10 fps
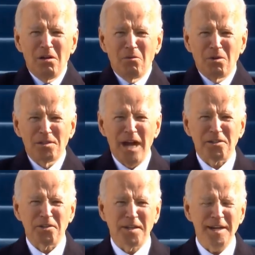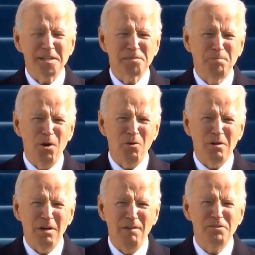where Dr. King
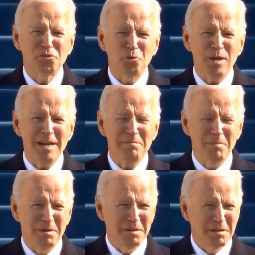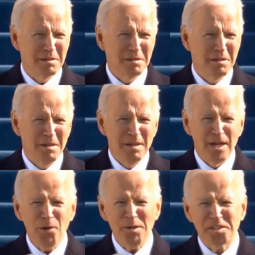spoke of his dream. Here we